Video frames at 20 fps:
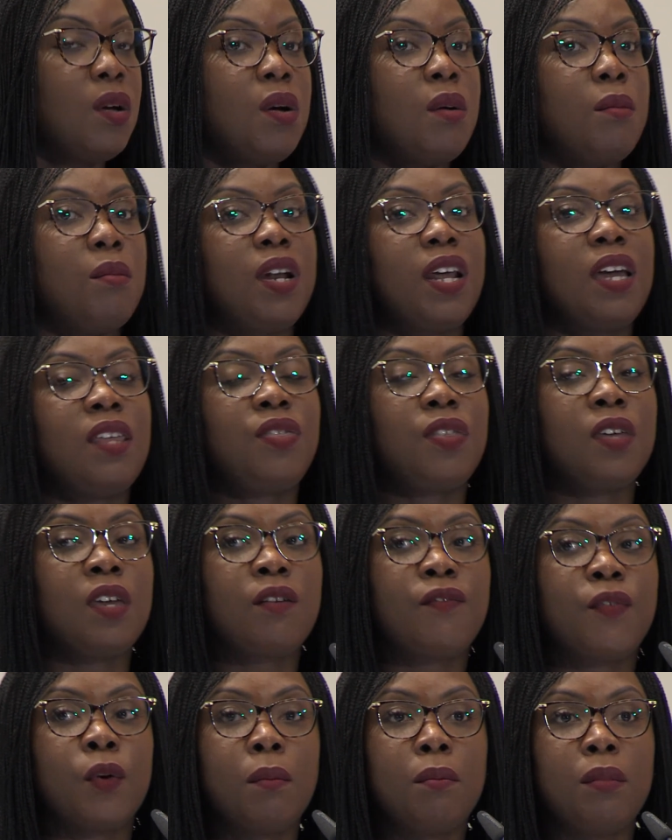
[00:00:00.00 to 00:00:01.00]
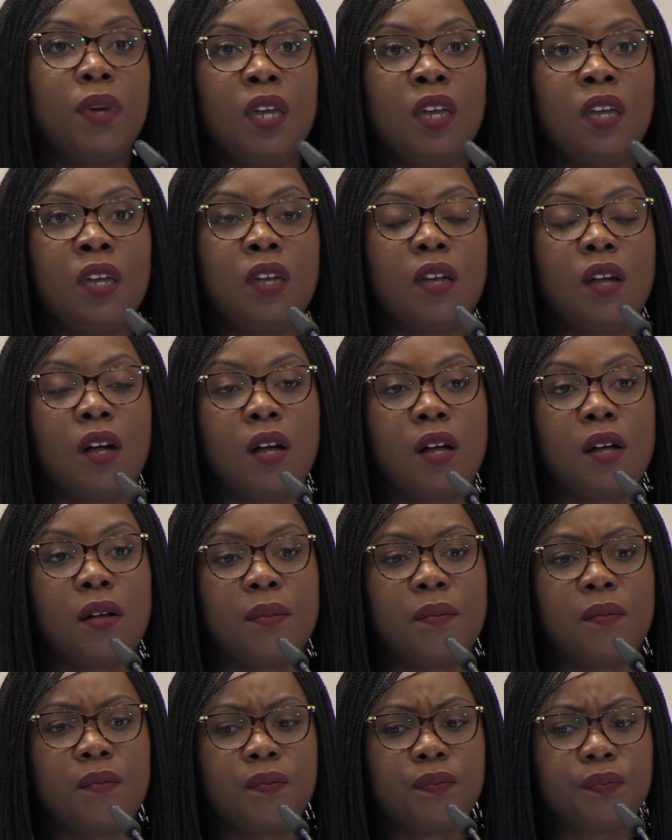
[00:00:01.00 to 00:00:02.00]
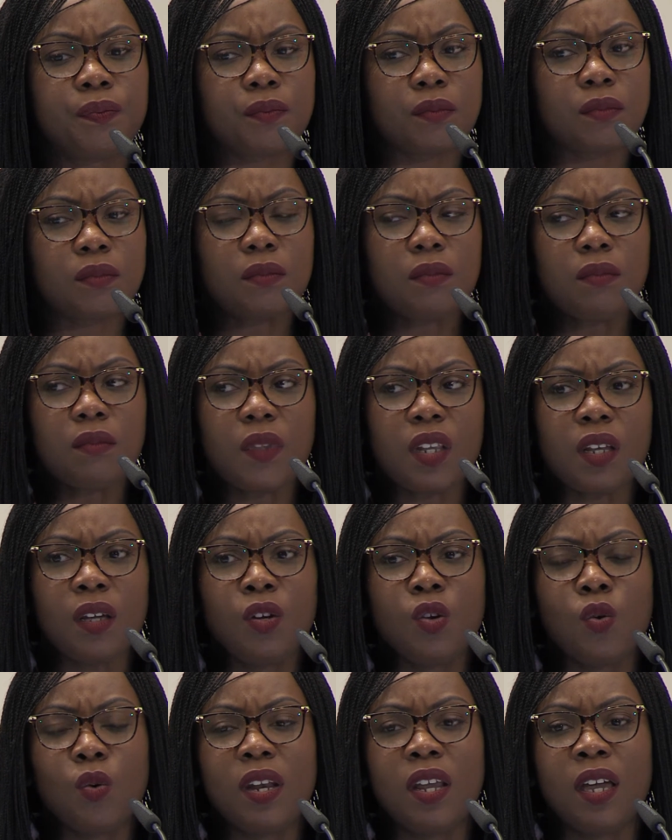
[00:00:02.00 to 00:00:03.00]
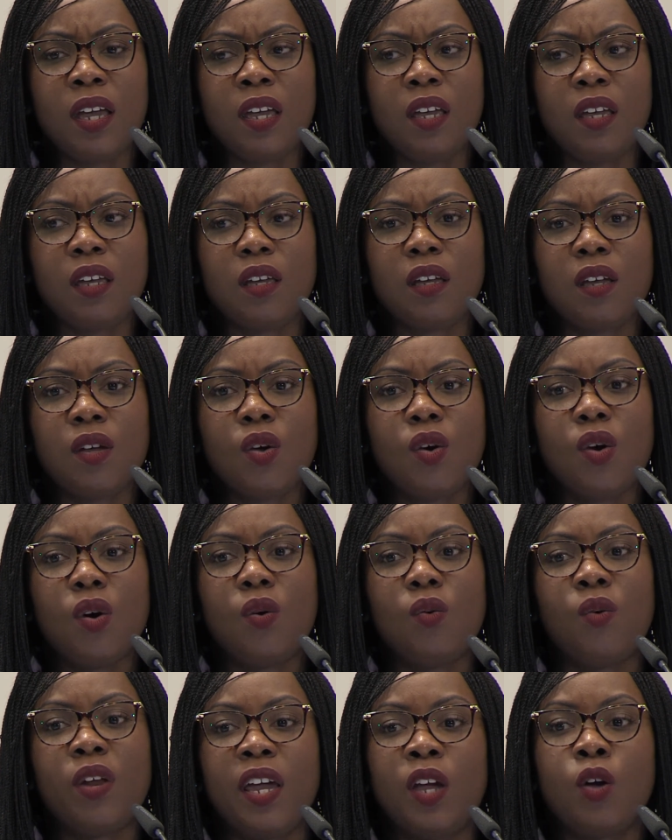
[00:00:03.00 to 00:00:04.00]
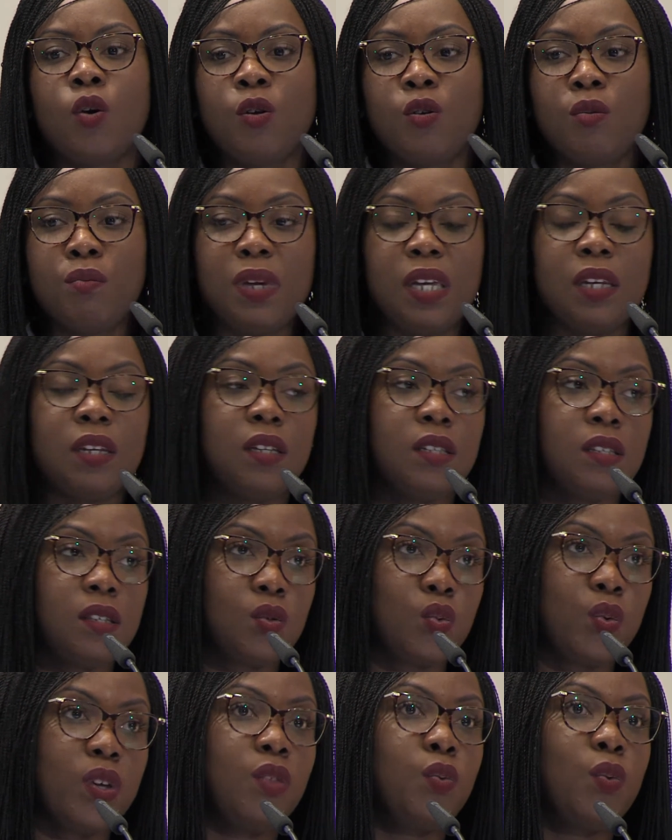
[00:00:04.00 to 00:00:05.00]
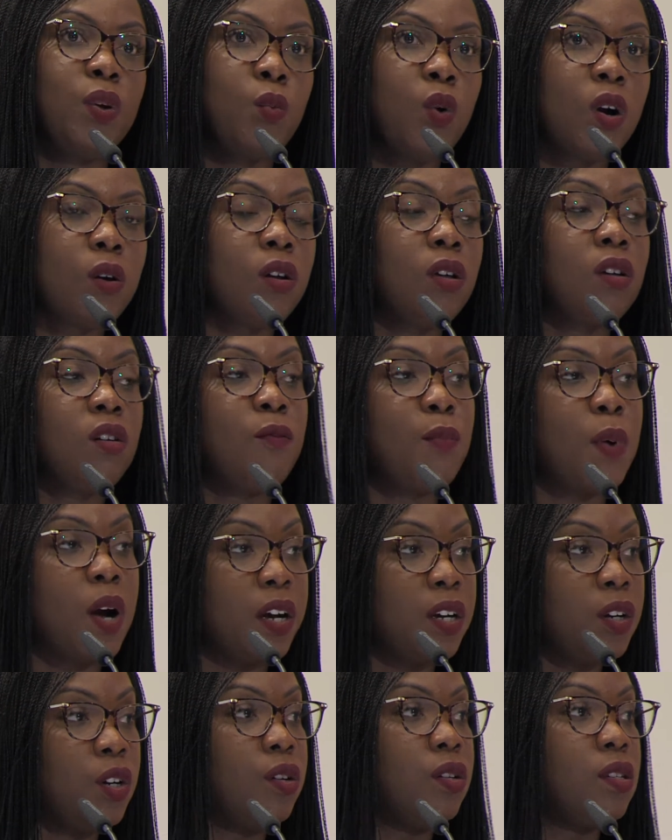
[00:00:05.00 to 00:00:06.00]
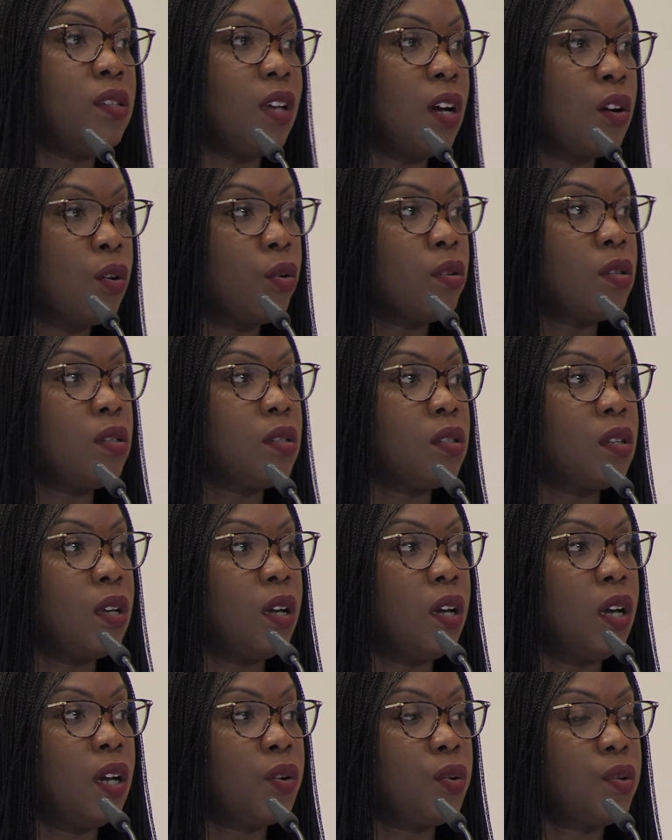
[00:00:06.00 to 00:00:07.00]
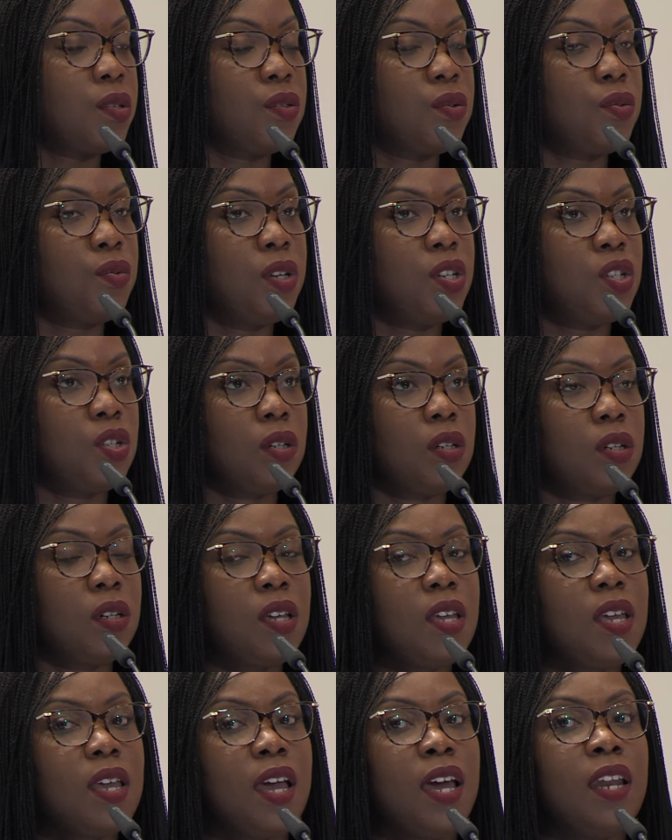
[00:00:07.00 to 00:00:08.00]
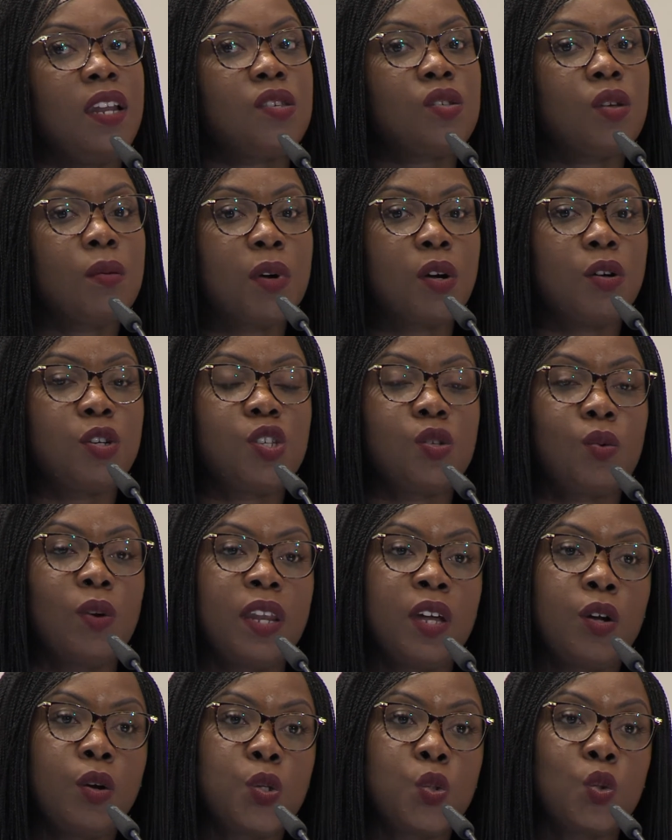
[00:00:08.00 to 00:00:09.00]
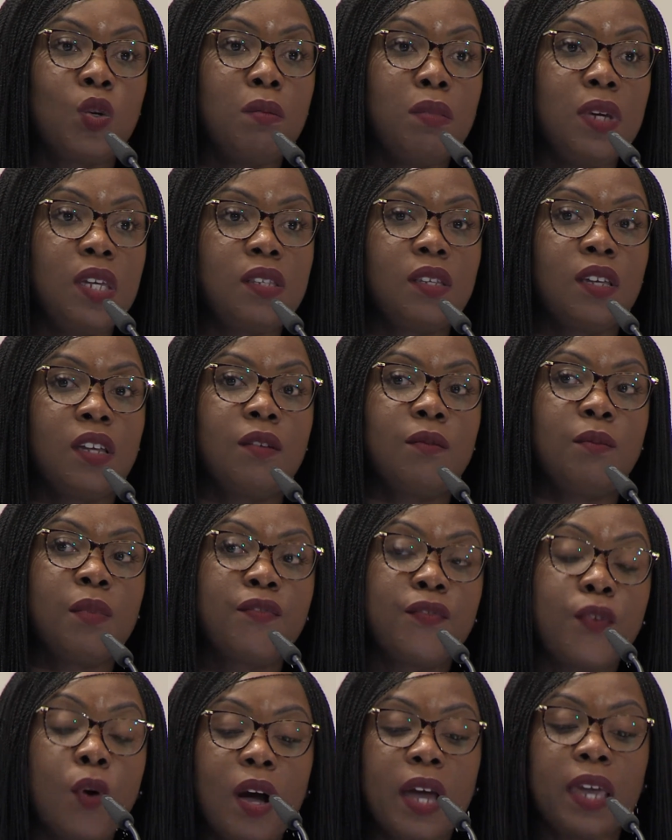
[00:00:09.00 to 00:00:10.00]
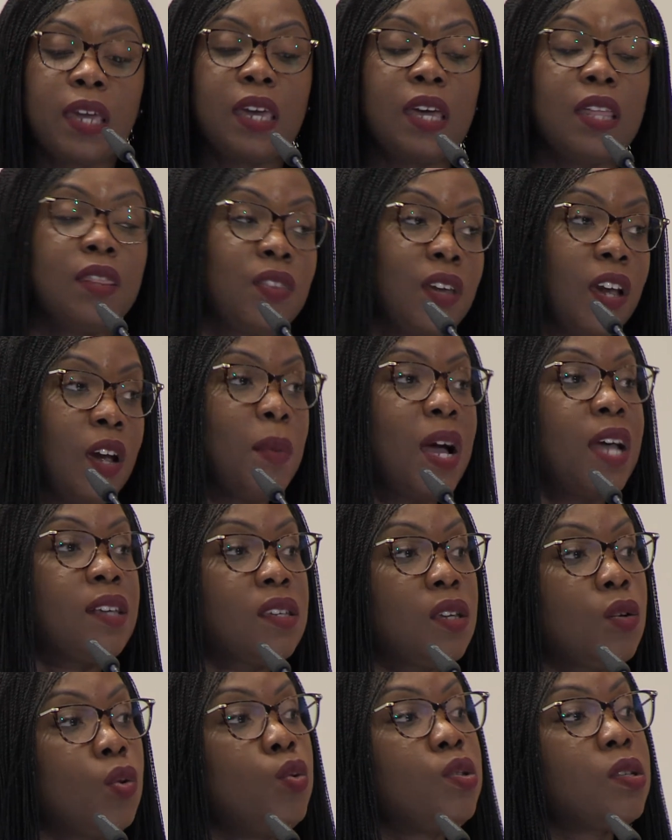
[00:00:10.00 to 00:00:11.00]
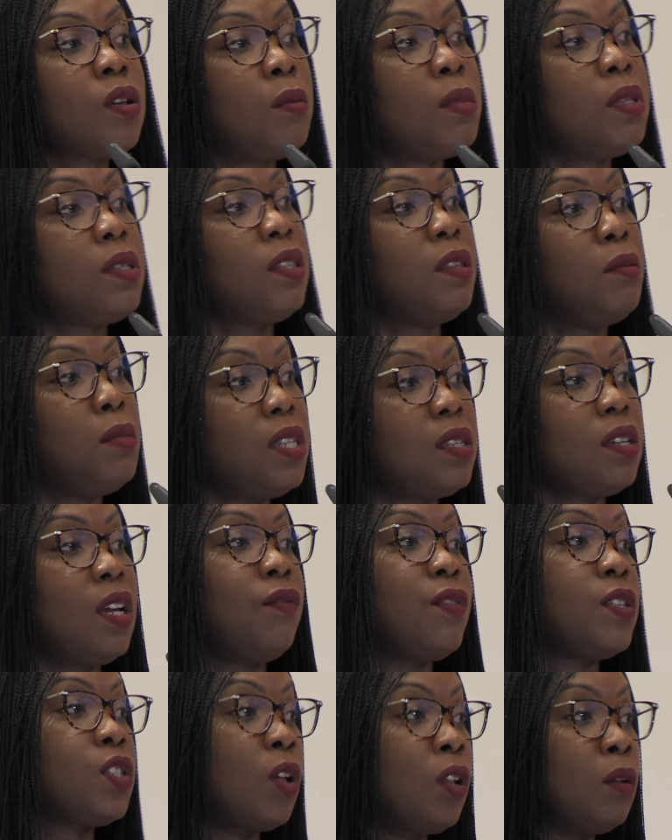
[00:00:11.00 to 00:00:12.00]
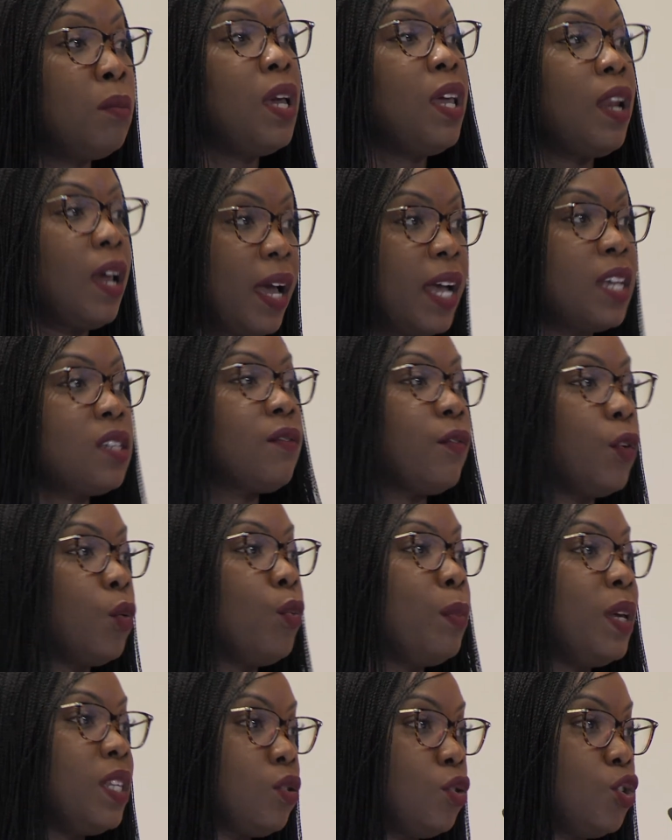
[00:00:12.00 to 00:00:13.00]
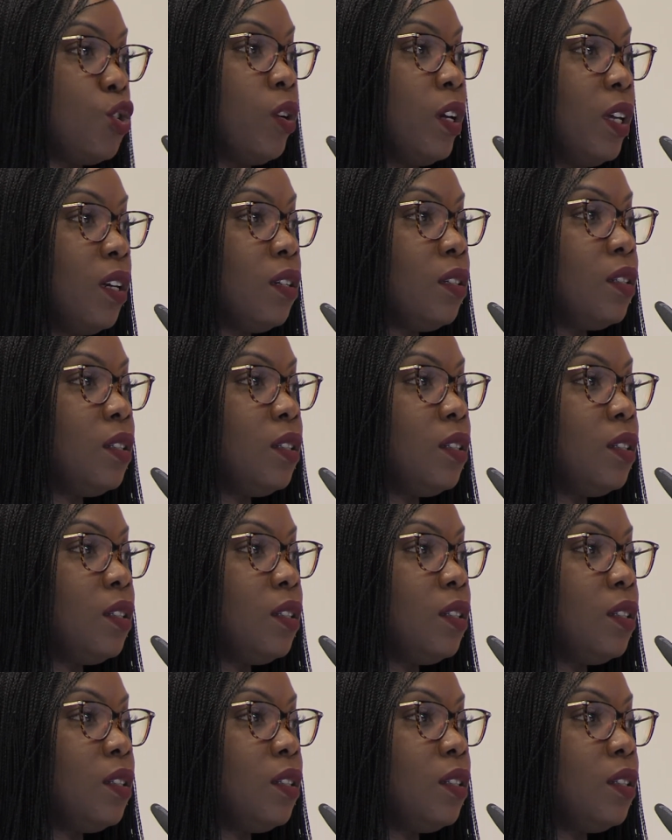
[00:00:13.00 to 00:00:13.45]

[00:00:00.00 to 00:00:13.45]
But I think for me, when I go to meetings we work a lot of partners across the region. And there's some countries when I go to a meeting, before I get there, I'm asking who's coming to the meeting. If it's all men, I ask for women to join.